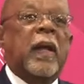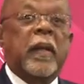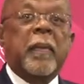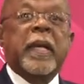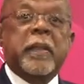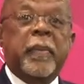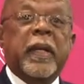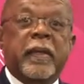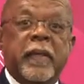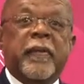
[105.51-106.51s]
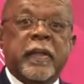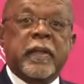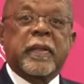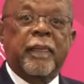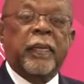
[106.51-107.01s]
That makes a big
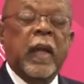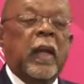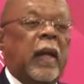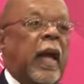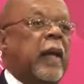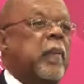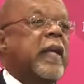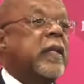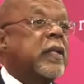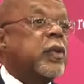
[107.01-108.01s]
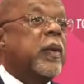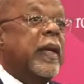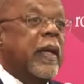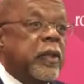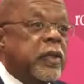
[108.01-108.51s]
difference, and it makes
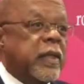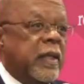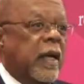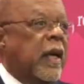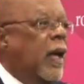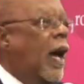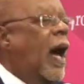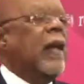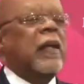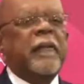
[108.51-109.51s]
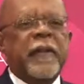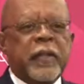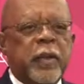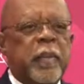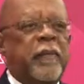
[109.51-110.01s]
history interesting. I love
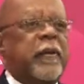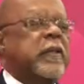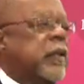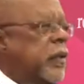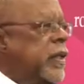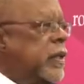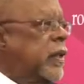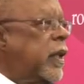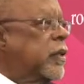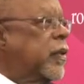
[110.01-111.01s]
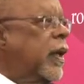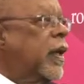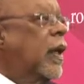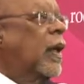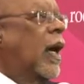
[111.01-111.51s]
history. My first degree's in history.
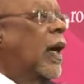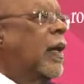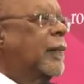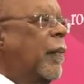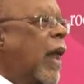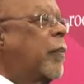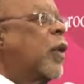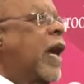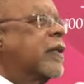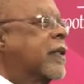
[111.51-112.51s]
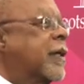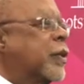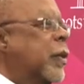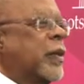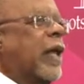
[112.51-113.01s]
I practice
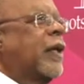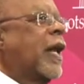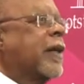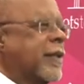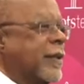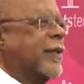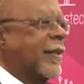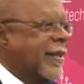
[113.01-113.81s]
history without a license.